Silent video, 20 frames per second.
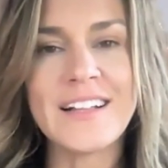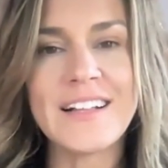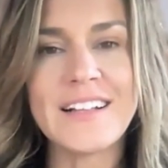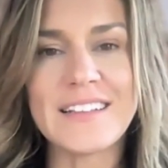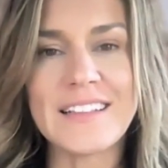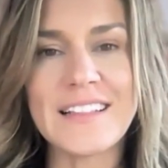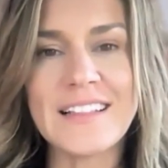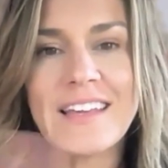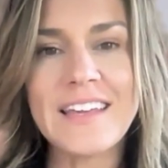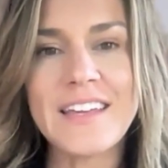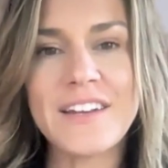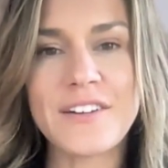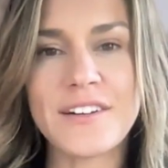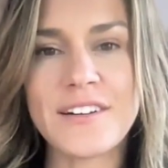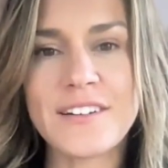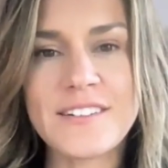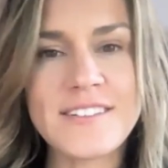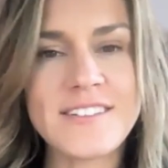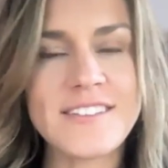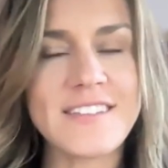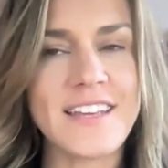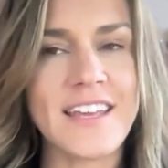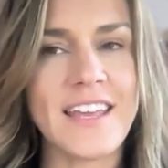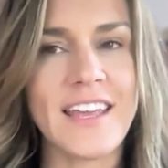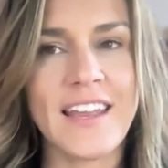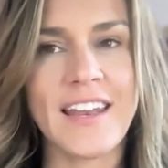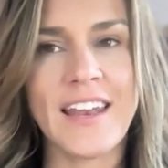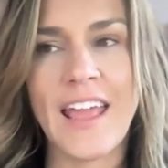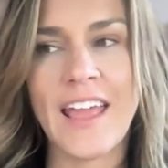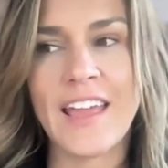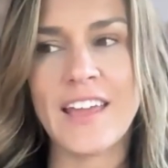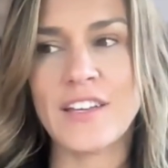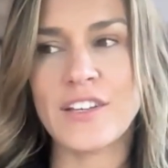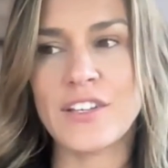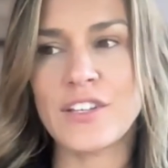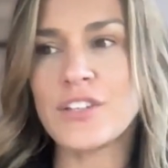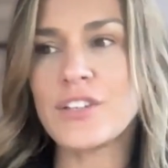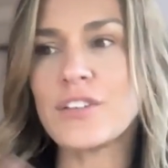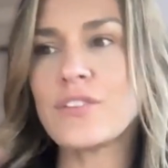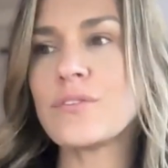leaders in a
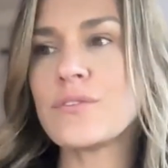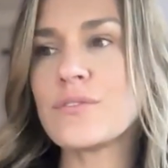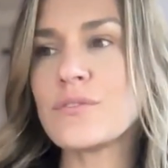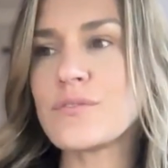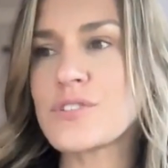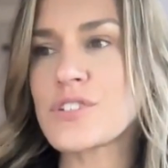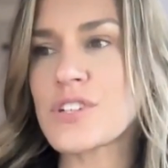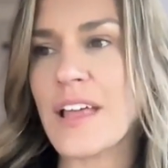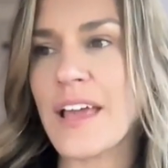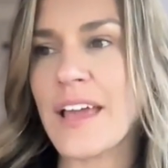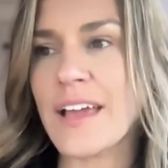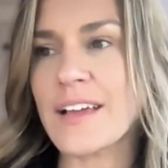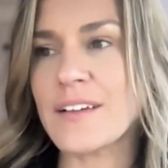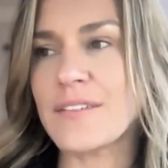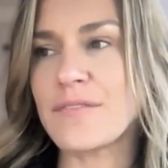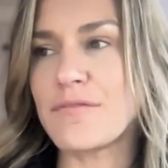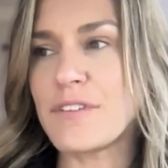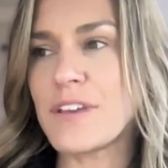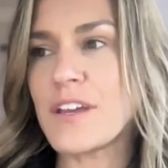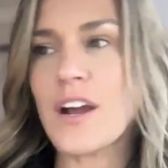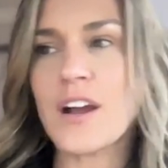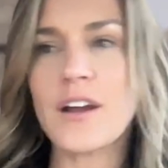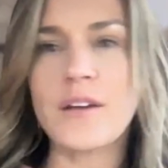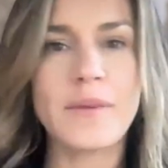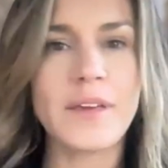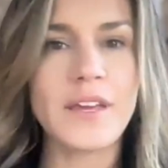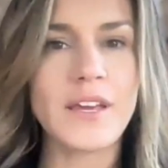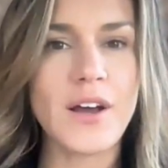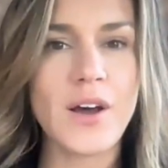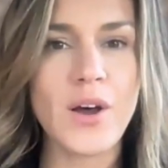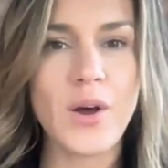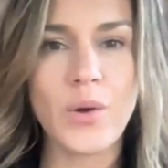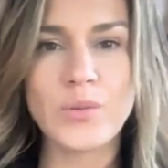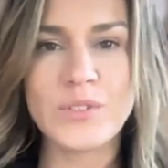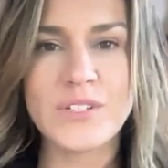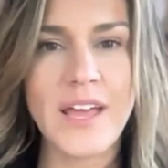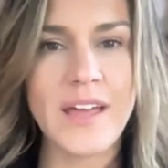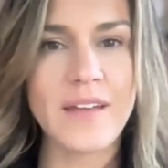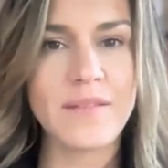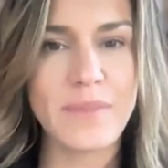huge, like VRBO
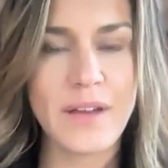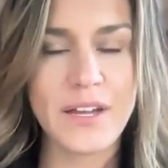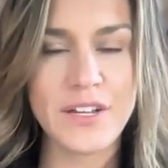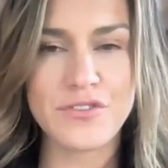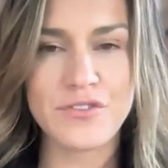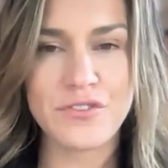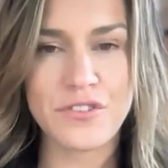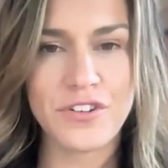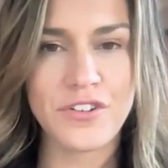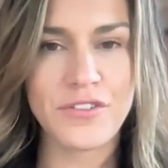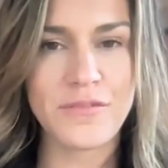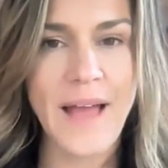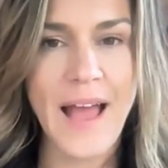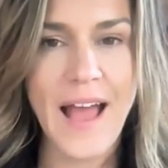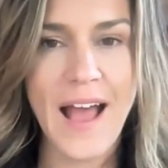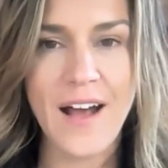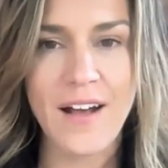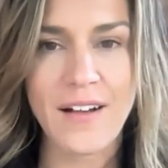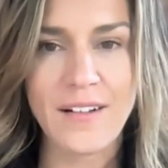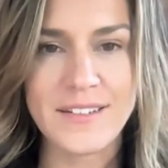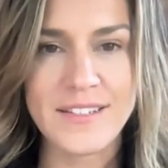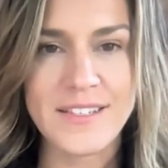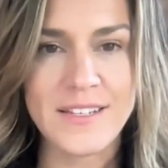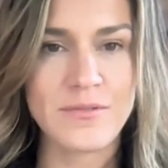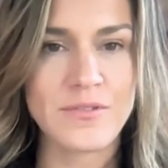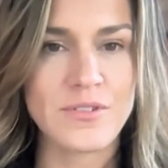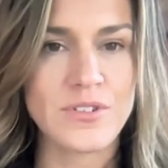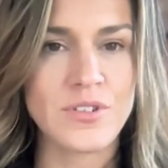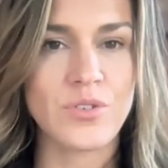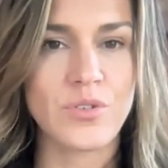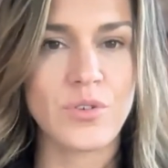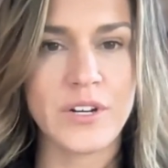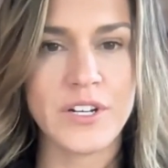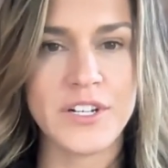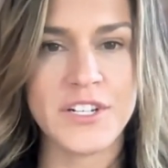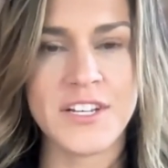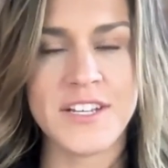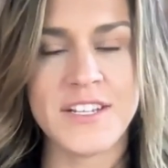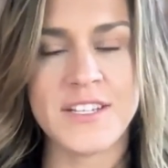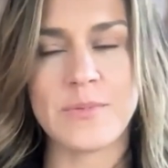10-bedroom house. It was
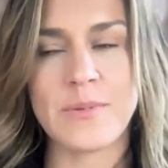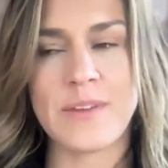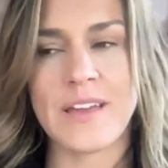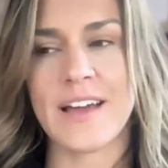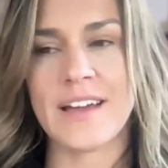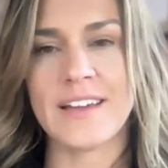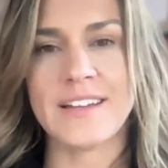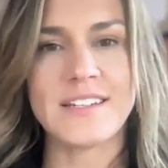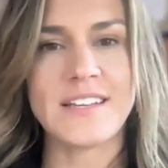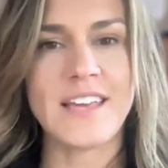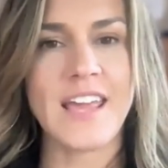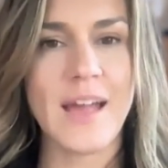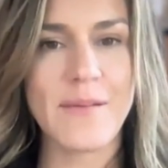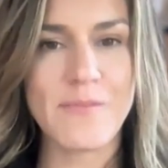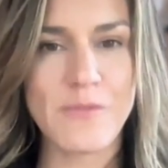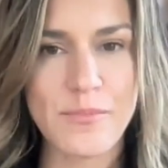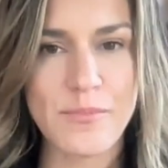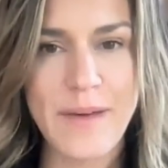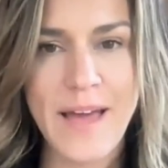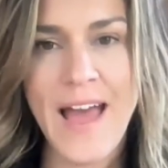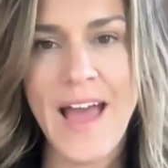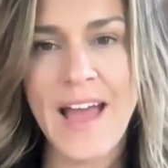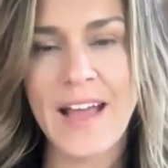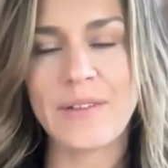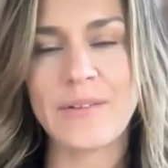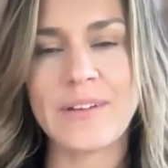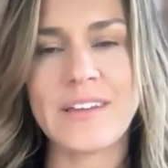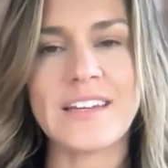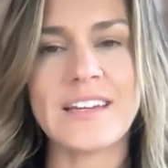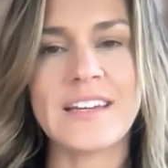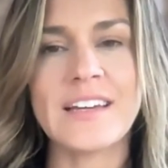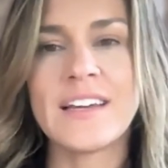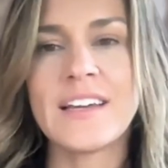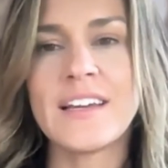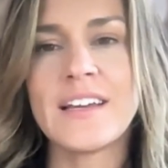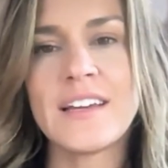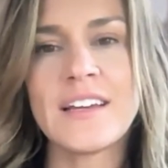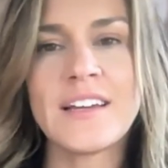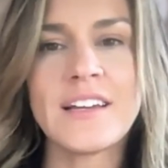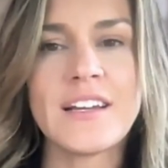gorgeous. We hiked Camelback. We
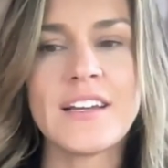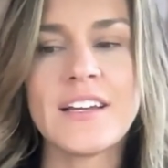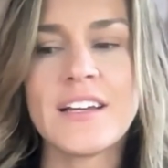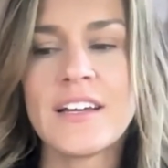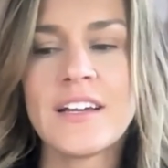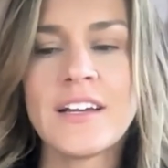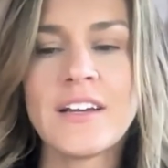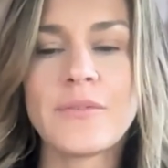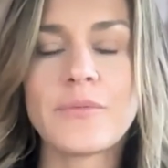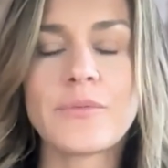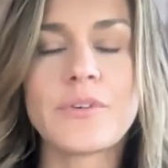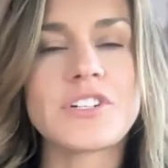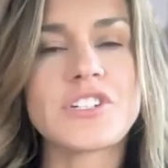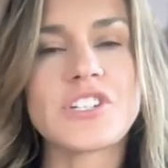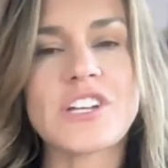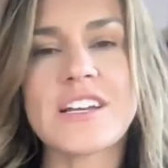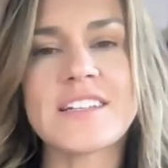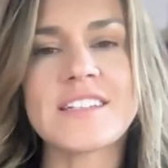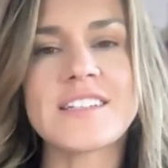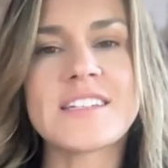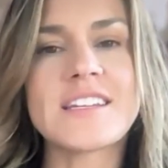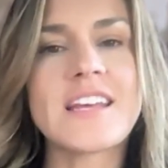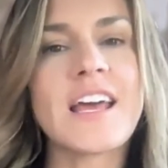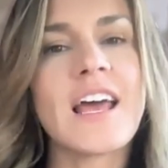were just